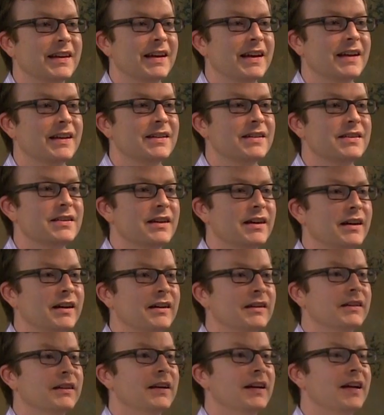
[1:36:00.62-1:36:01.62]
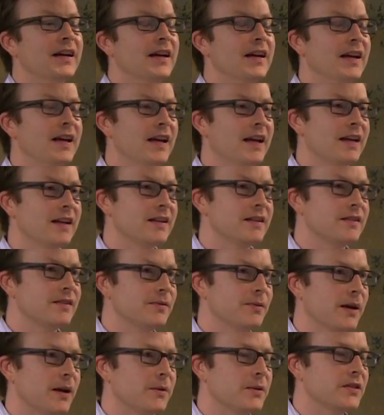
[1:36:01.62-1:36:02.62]
and, uh, and
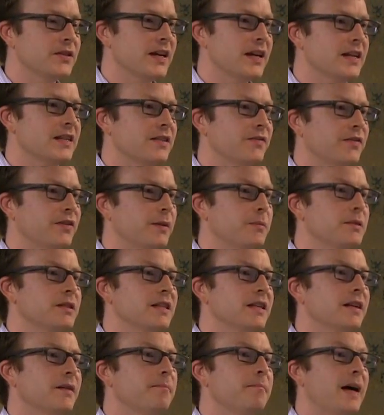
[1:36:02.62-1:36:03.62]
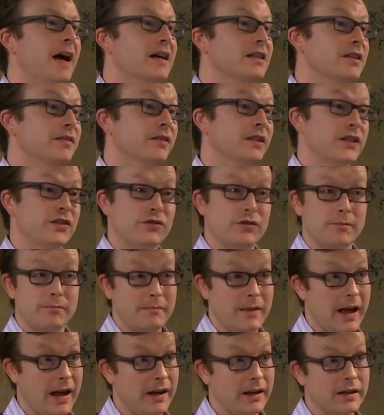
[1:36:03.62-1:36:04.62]
what I would say is if someone's in a massively
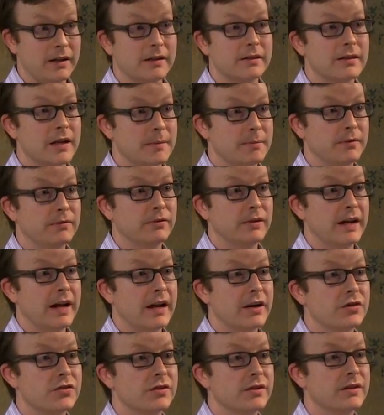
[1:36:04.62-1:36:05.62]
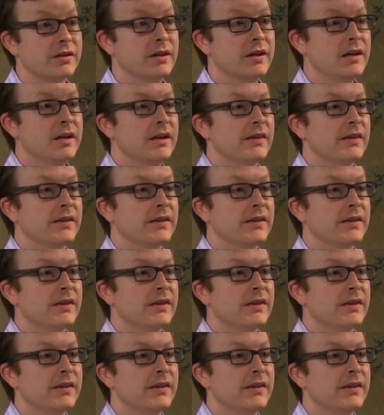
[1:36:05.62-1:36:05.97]
traumatic type of reaction,